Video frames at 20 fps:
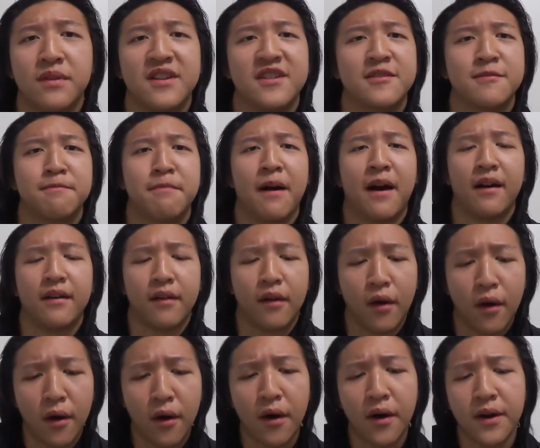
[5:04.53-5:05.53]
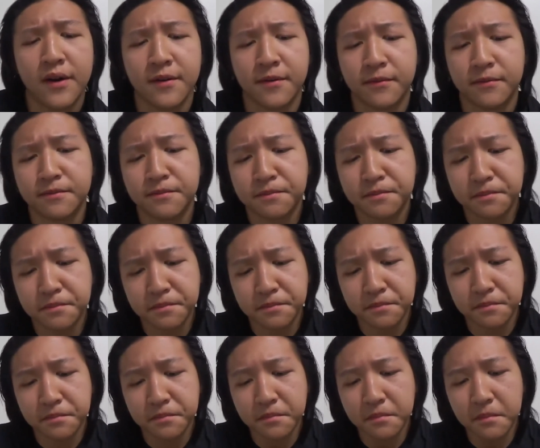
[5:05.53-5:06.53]
spot on.
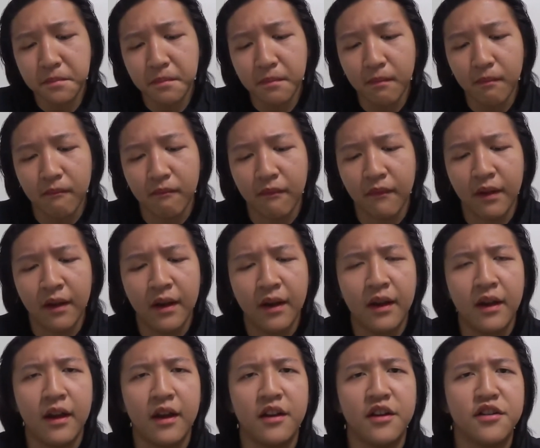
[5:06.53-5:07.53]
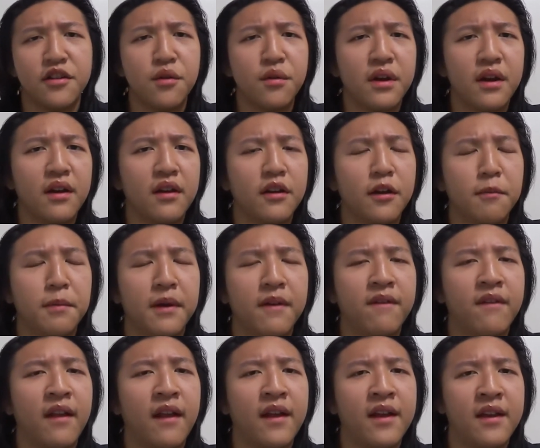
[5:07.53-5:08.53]
And you do get a little bit of
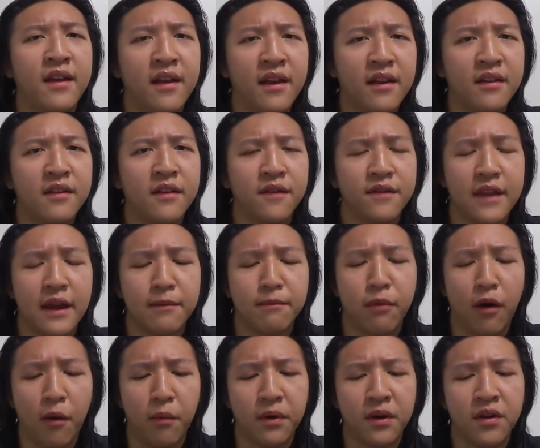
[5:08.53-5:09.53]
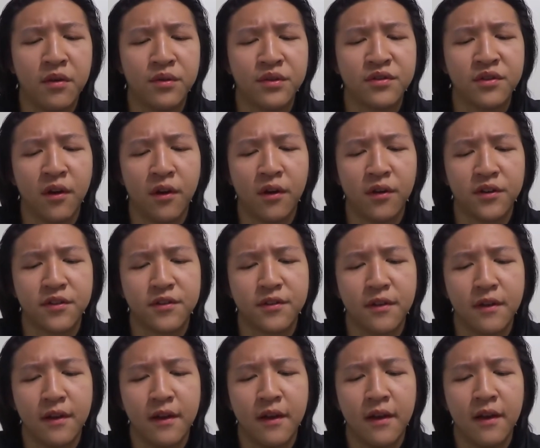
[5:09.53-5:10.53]
that hint of that barbecue sauce
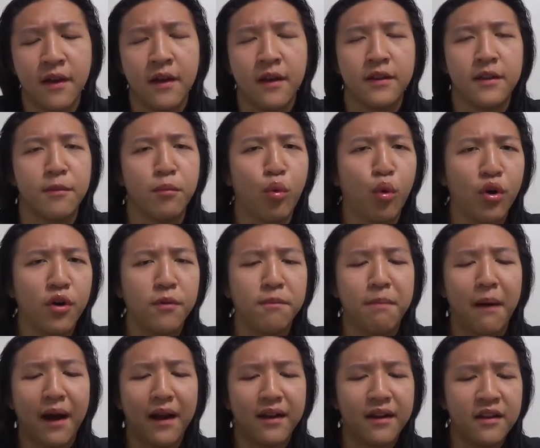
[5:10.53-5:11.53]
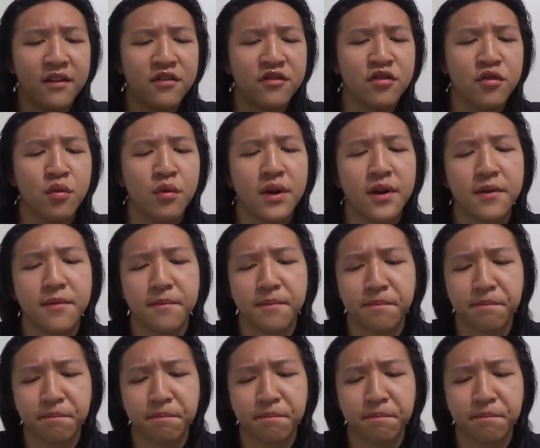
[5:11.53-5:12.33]
the more you bite into it.